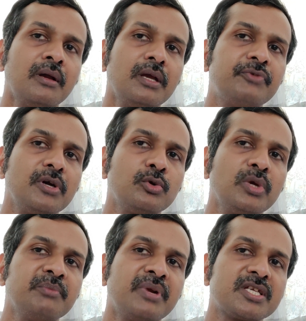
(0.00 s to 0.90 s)
If you are
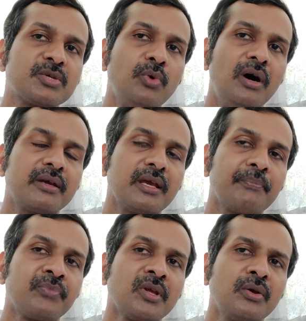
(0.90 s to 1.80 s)
doing brisk
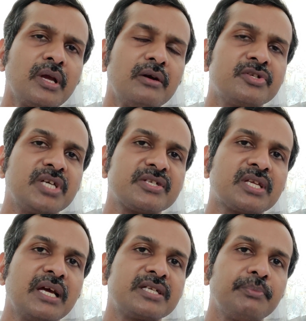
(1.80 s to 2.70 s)
walking, you cannot
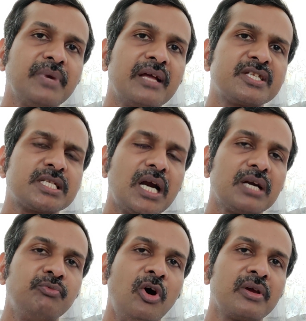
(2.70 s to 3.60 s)
just get up and
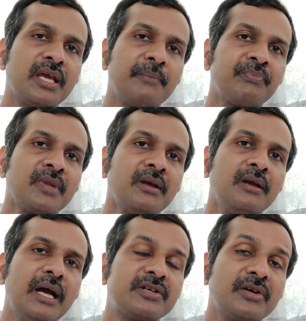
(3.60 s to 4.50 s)
start walking
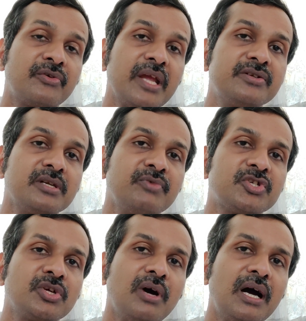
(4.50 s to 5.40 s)
at a rate in
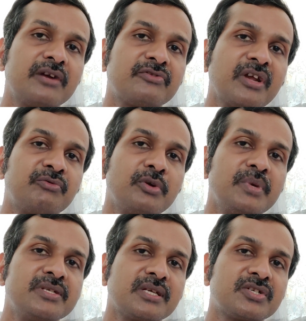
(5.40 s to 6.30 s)
which your heart rate would
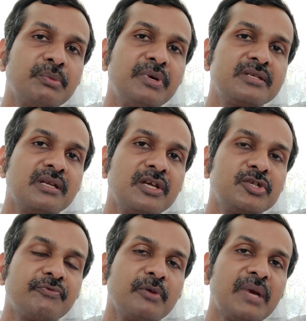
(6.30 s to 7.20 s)
be
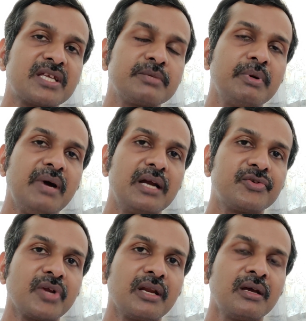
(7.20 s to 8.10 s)
60% of your maximum
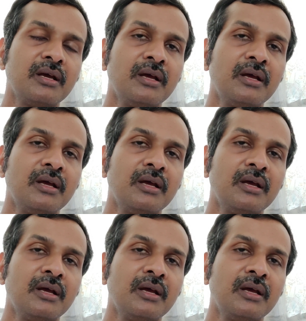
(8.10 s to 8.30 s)
heart rate.